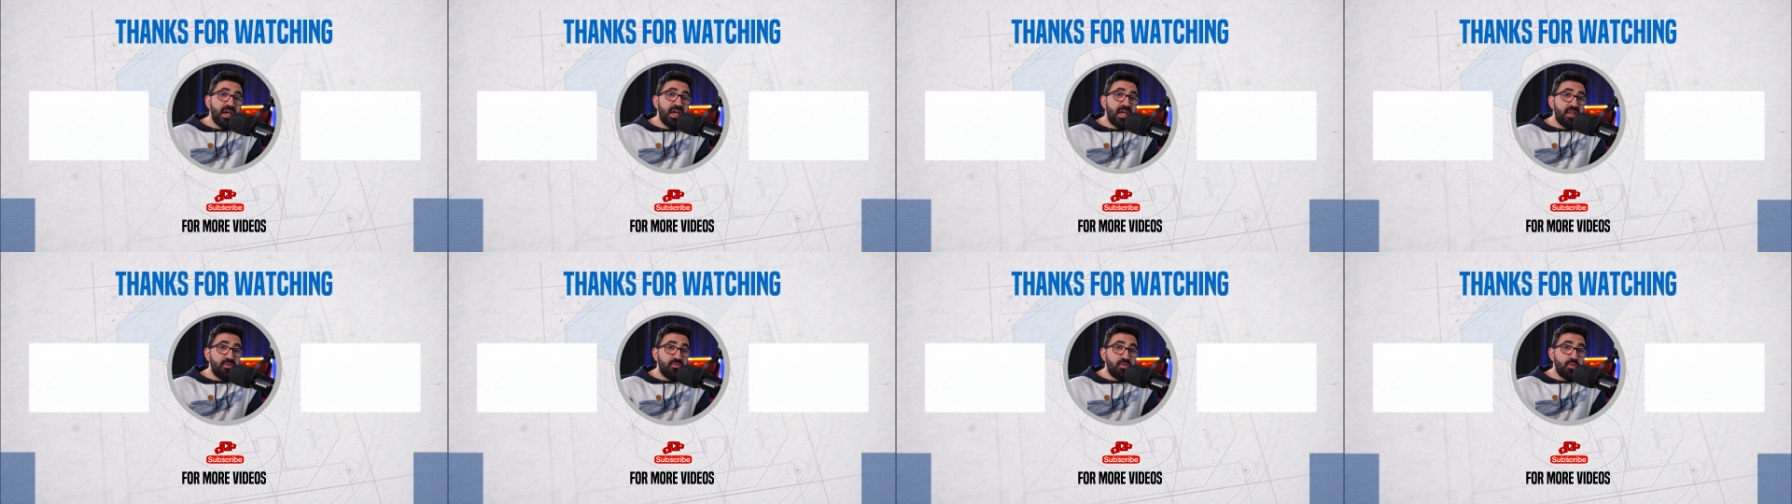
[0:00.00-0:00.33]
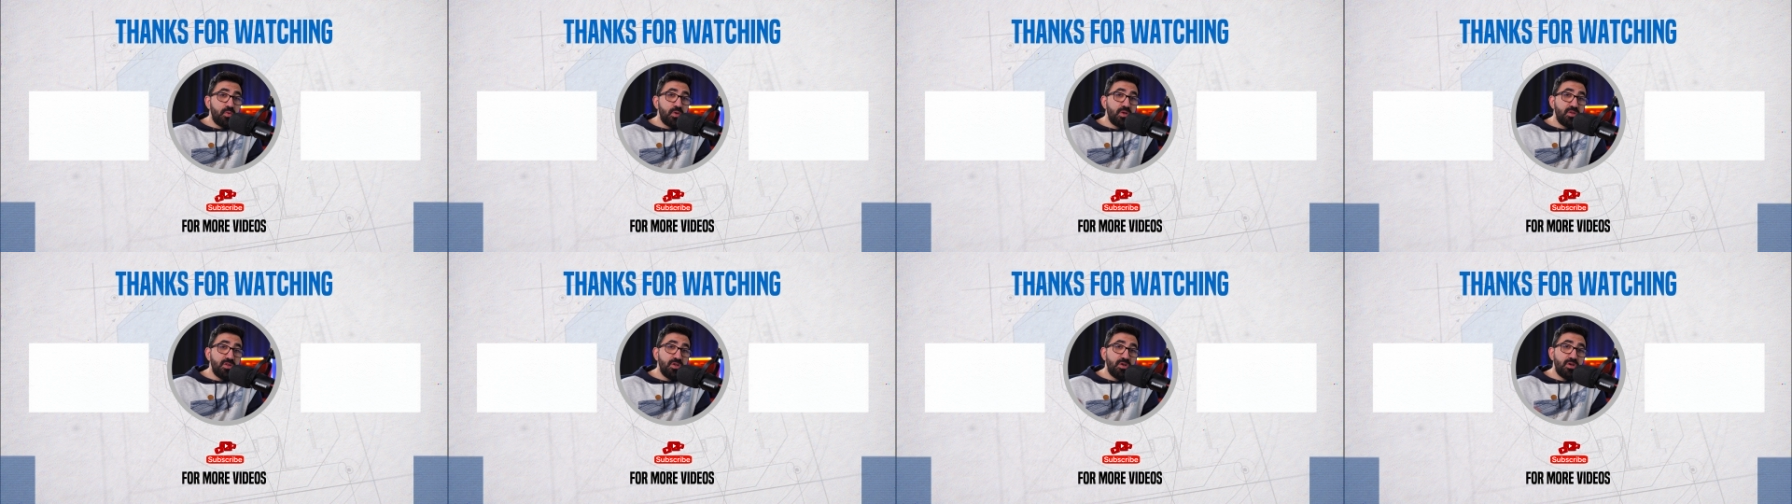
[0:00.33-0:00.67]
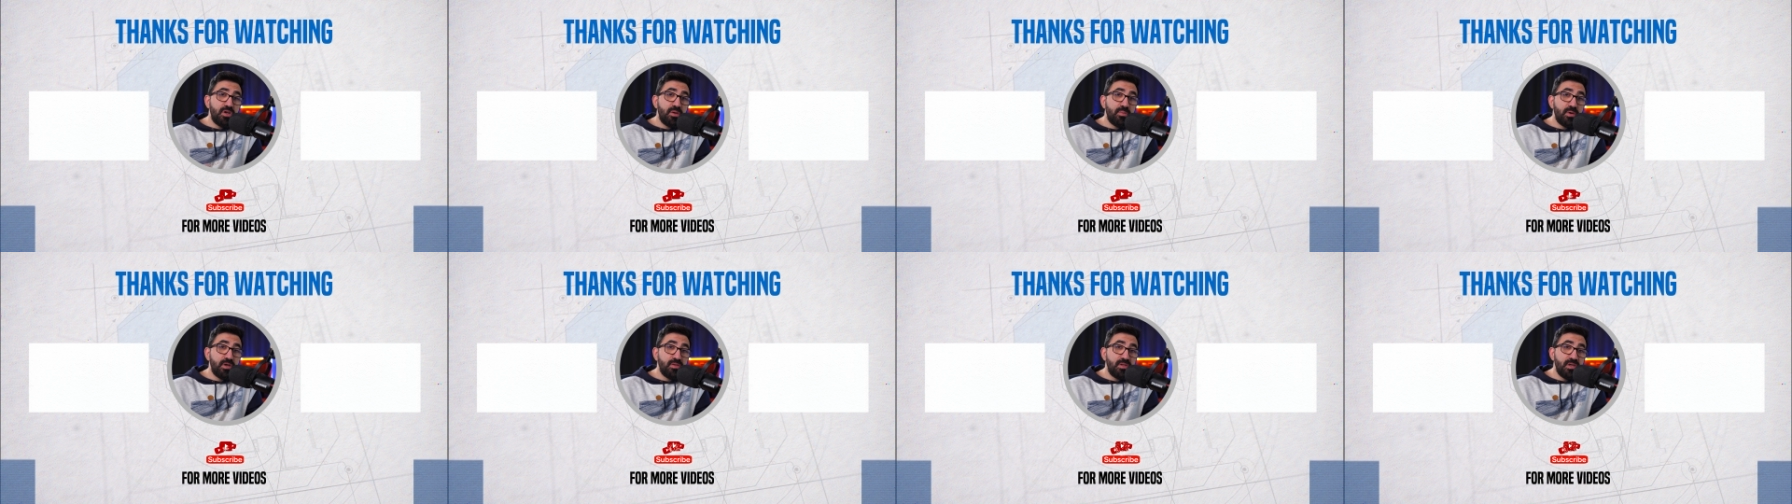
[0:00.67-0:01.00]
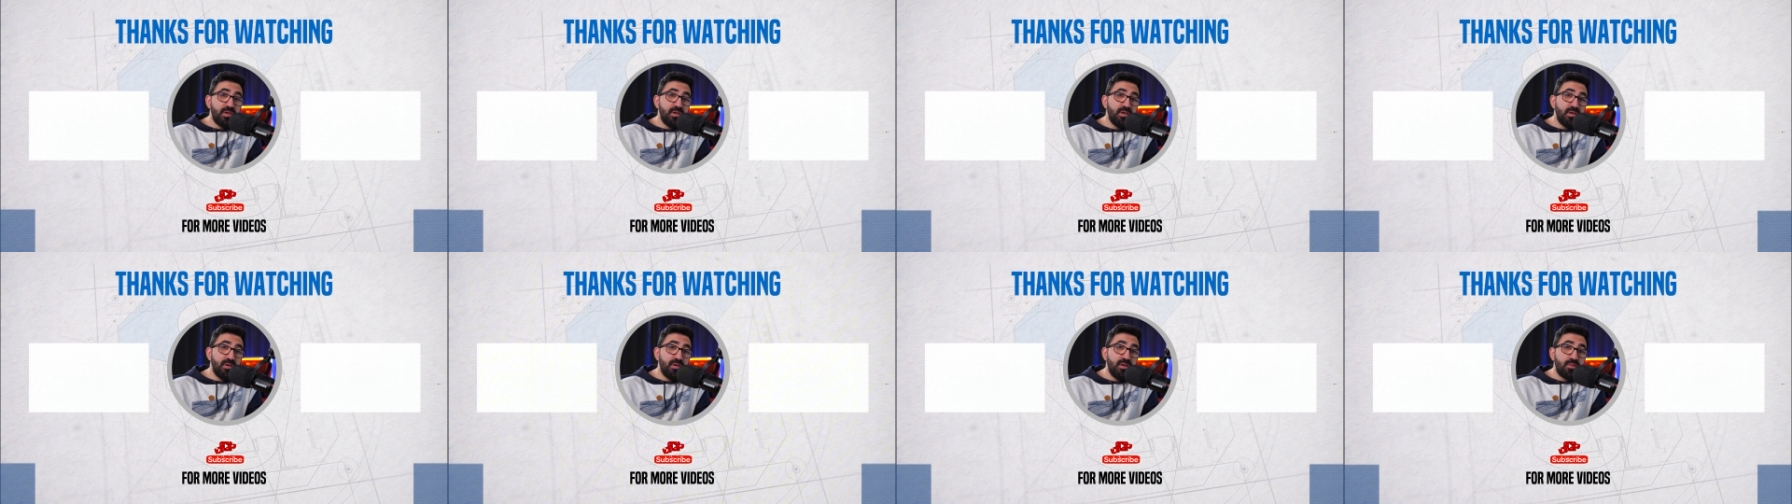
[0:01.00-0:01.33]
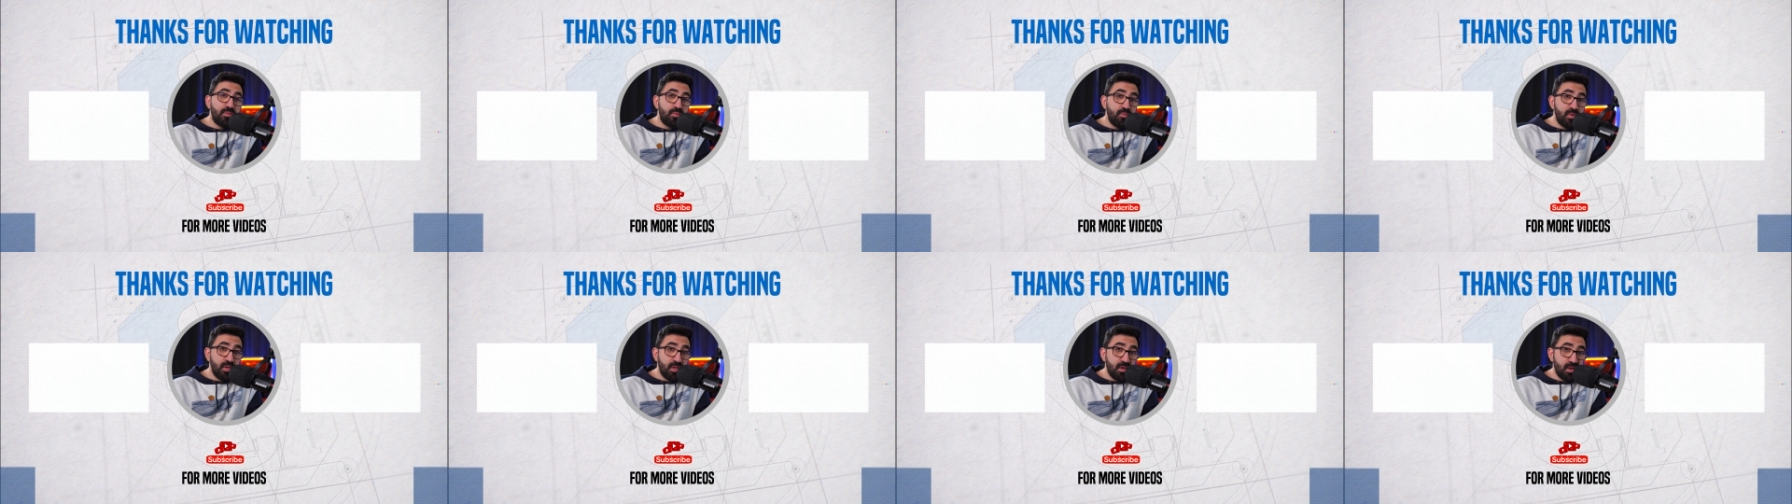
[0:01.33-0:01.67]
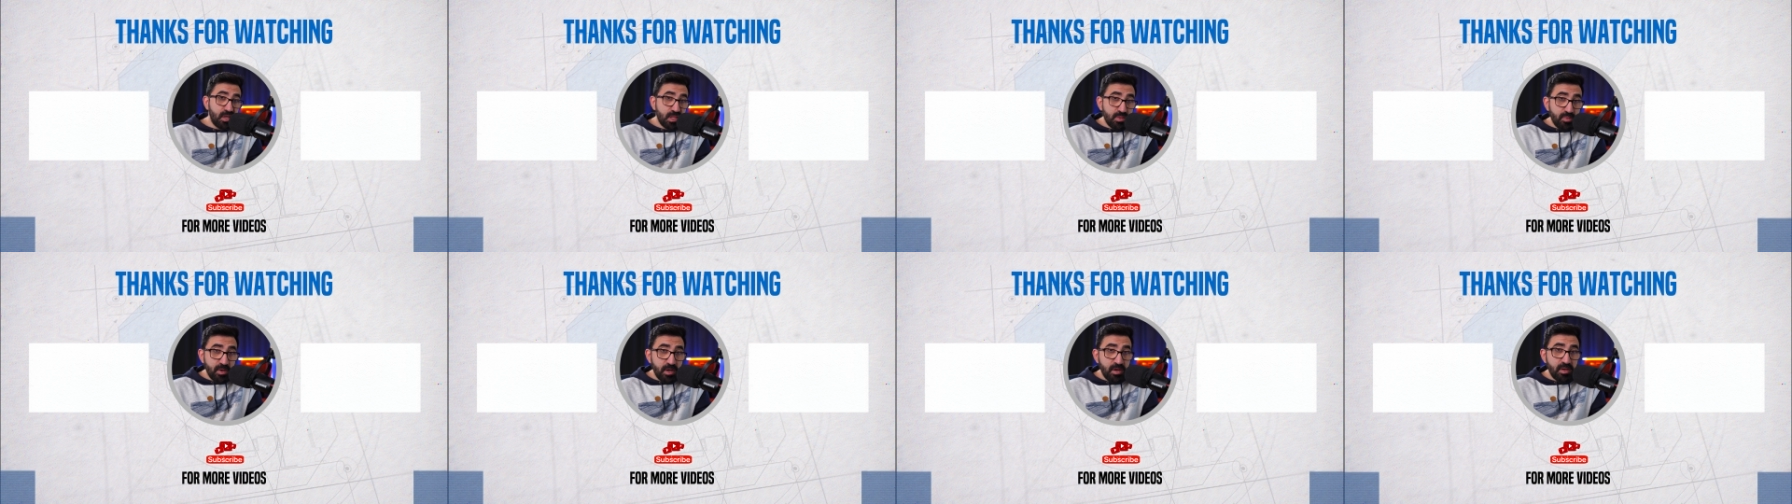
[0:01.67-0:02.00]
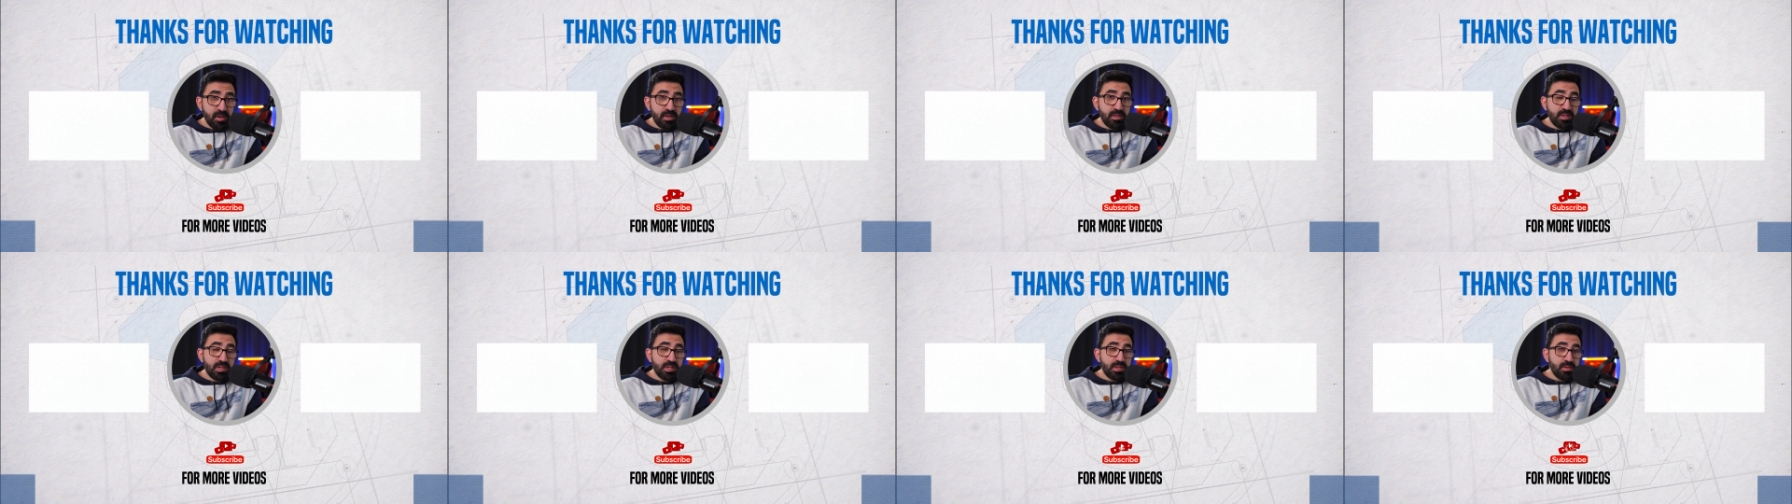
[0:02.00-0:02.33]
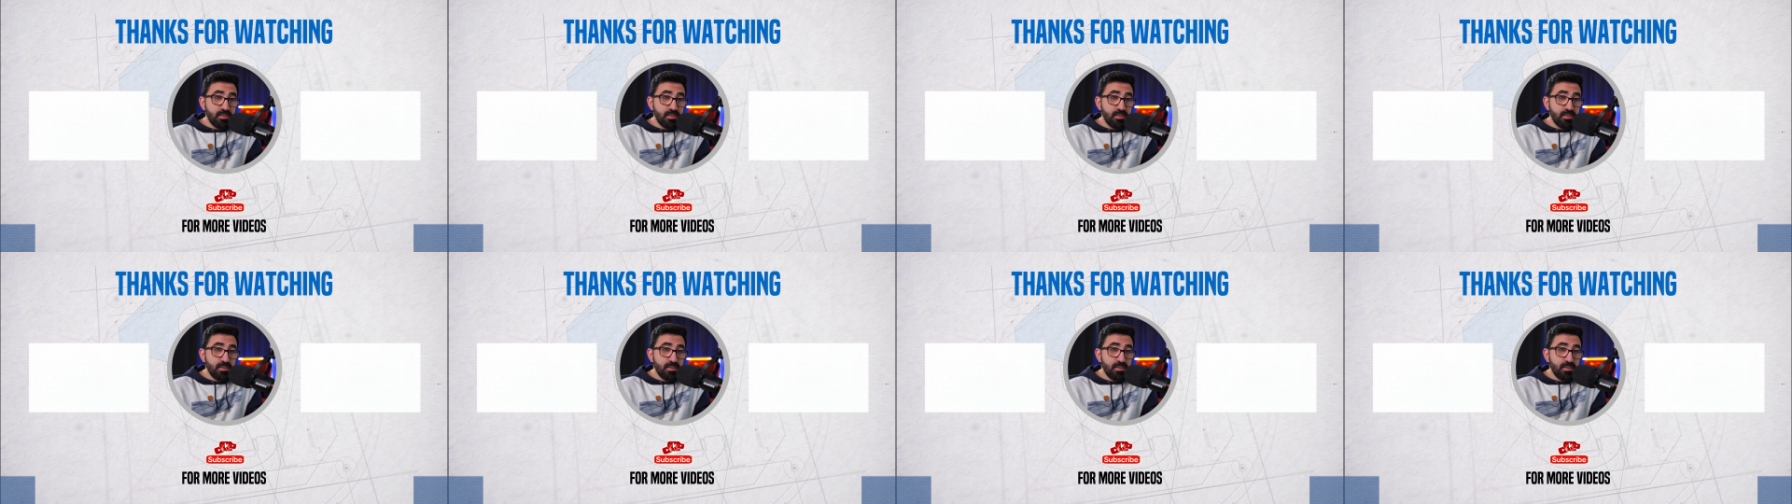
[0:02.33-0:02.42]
And if you want to learn about the 3D experience,